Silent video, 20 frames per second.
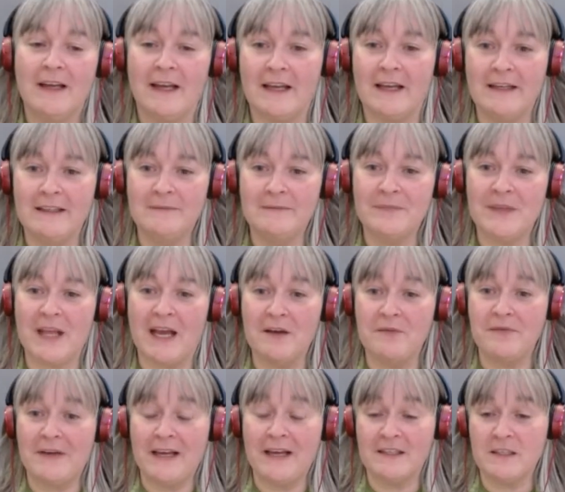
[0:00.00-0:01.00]
Um,
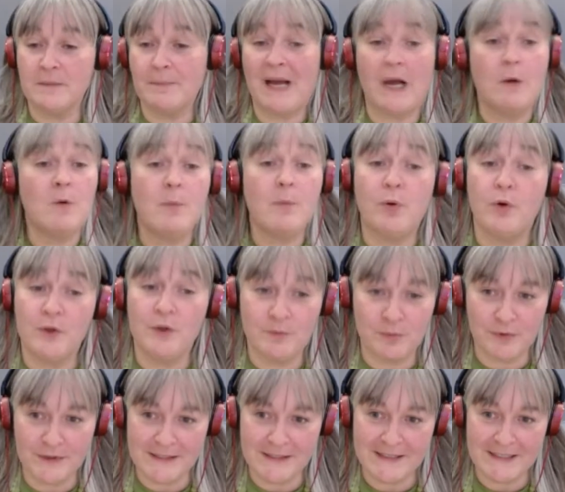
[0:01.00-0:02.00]
I've had a PowerPoint
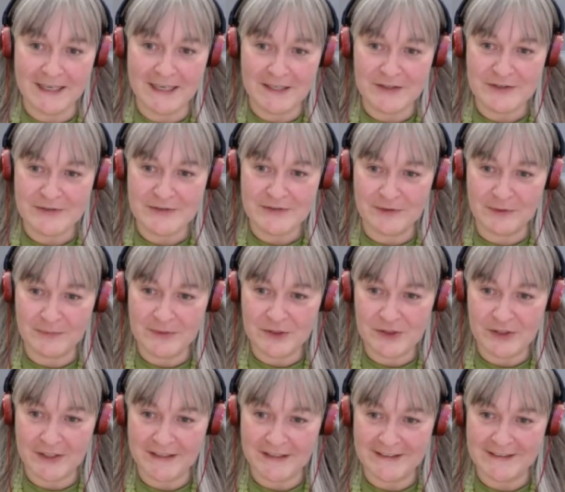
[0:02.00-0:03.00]
presentation from a
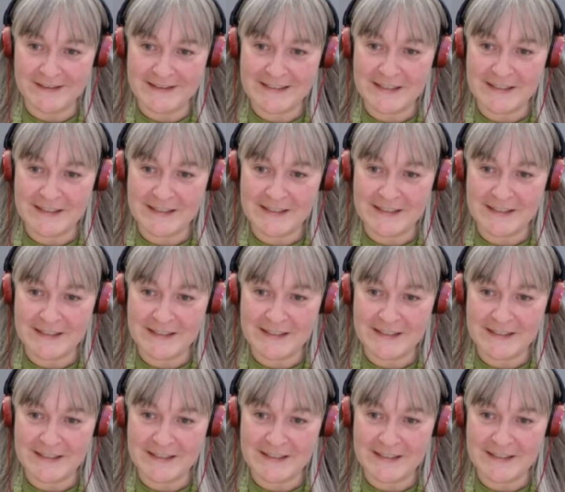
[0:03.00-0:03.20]
child.